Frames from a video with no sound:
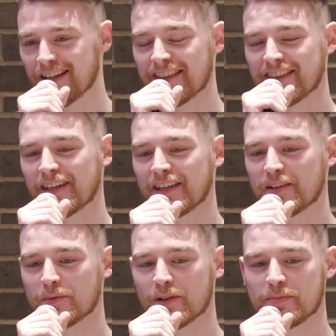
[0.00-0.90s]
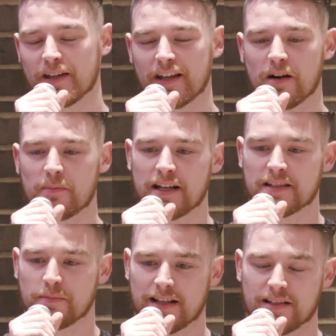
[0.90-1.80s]
I think we're playing our
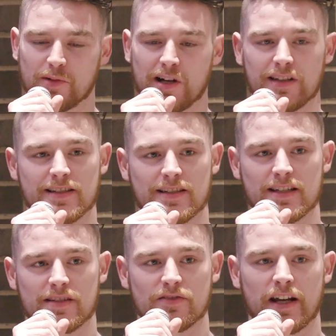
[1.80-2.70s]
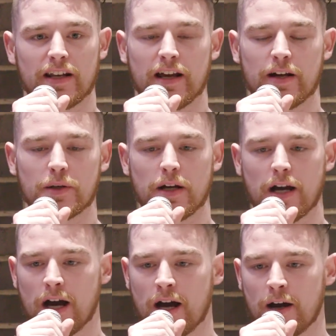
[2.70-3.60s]
best basketball of the season right now.
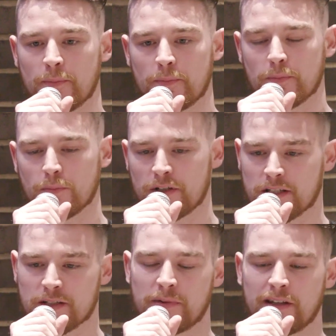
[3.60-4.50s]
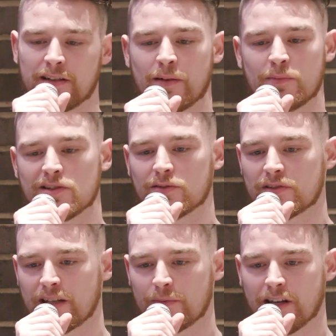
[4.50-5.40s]
We just beat the number 2
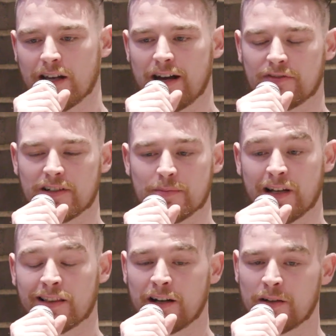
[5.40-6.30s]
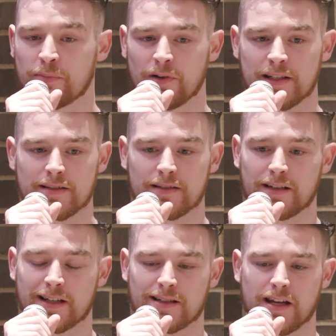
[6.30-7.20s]
team in the conference by 30 points
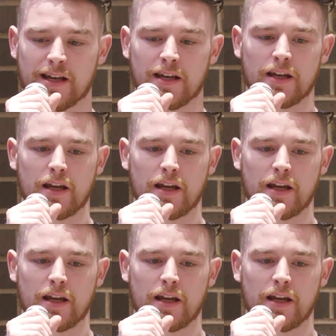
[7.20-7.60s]
yesterday.